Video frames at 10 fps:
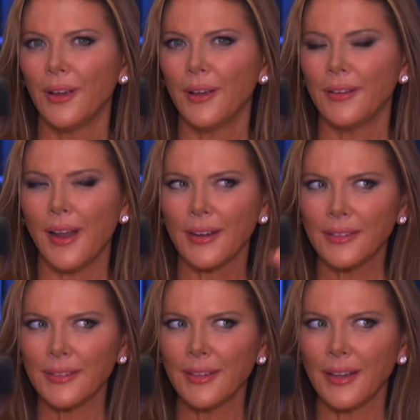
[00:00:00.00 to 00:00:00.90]
not
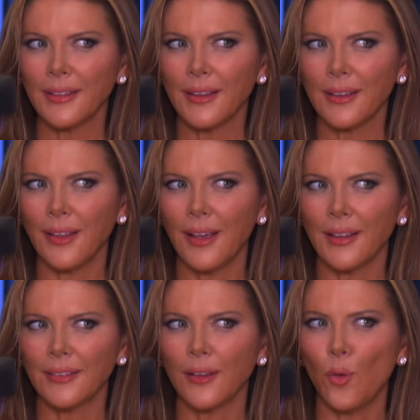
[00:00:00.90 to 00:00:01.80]
just sign that
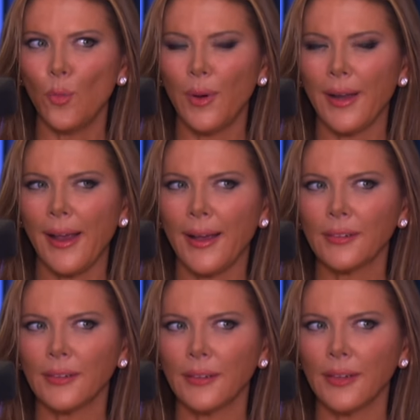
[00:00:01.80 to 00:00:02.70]
clause, but
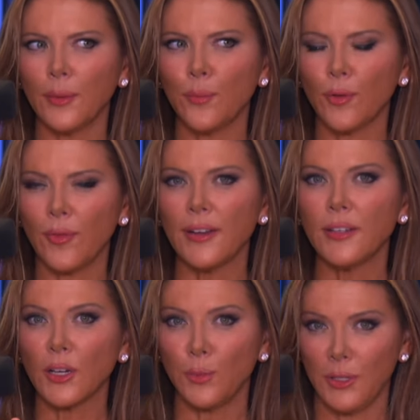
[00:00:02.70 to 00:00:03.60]
actually provide
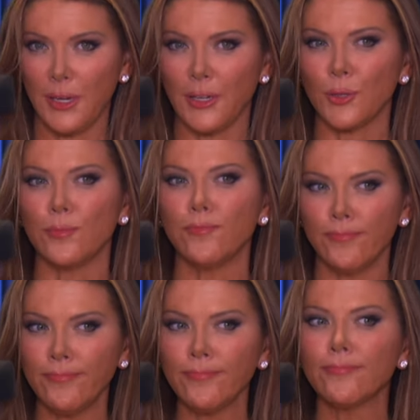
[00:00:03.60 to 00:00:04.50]
documentation.
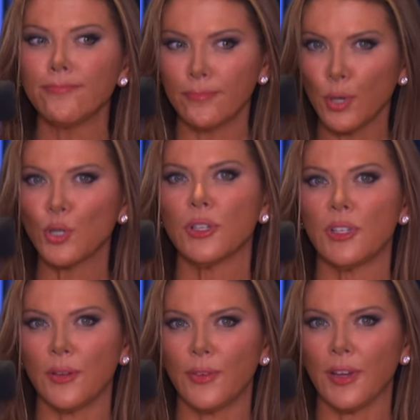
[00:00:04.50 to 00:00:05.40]
Mm-hmm. Birth
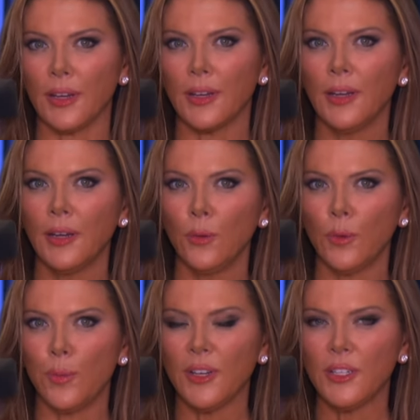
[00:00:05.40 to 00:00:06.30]
certificate with
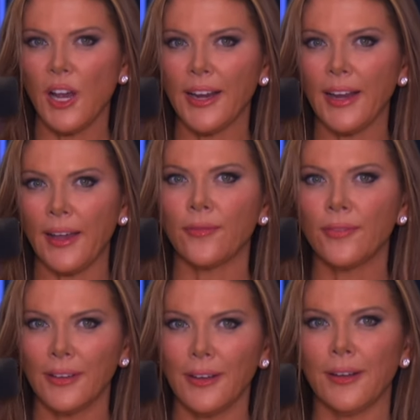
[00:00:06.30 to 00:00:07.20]
a big giant F
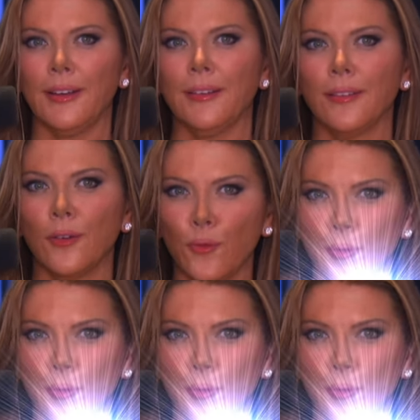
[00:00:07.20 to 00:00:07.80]
on it for